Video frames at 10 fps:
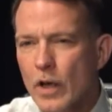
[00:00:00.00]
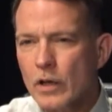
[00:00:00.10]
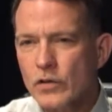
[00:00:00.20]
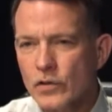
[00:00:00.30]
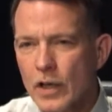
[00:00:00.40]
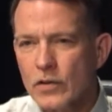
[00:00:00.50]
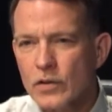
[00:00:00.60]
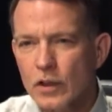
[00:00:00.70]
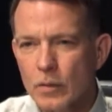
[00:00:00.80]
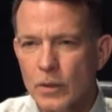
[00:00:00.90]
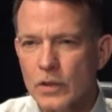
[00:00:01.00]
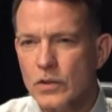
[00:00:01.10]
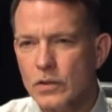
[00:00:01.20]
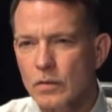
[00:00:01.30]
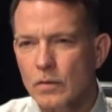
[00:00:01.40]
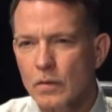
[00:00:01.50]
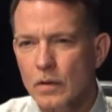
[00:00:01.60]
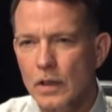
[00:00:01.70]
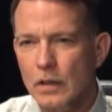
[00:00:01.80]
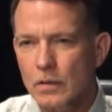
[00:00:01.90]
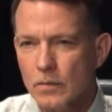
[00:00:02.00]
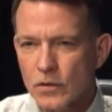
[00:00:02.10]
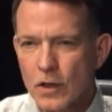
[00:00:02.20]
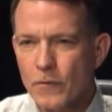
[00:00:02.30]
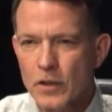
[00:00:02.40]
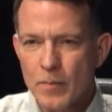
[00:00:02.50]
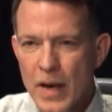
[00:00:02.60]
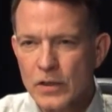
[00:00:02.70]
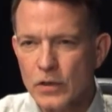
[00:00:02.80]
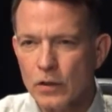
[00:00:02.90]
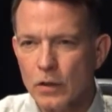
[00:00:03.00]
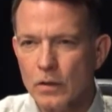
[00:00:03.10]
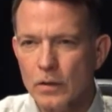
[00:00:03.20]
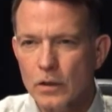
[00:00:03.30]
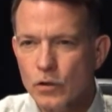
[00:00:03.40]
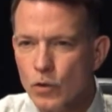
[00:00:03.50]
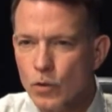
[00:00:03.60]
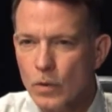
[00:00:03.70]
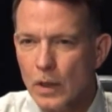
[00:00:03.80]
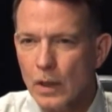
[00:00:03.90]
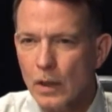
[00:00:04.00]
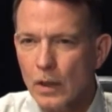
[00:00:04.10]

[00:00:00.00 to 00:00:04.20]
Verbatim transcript: in, a, in a, sense, the kibbutz that suffered the massacre that you